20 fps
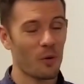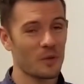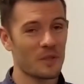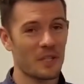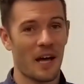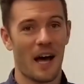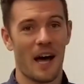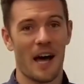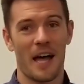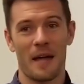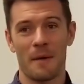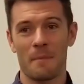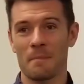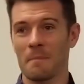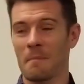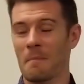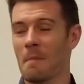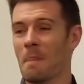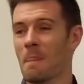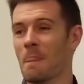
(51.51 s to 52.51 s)
My
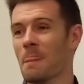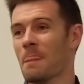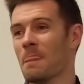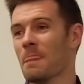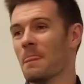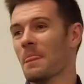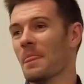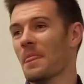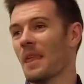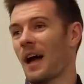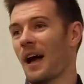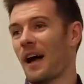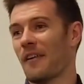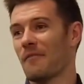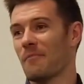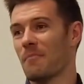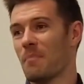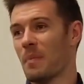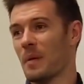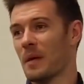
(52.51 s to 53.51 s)
first retreat, I was a
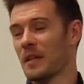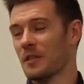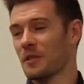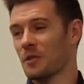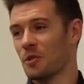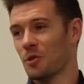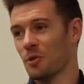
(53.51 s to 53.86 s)
white sash.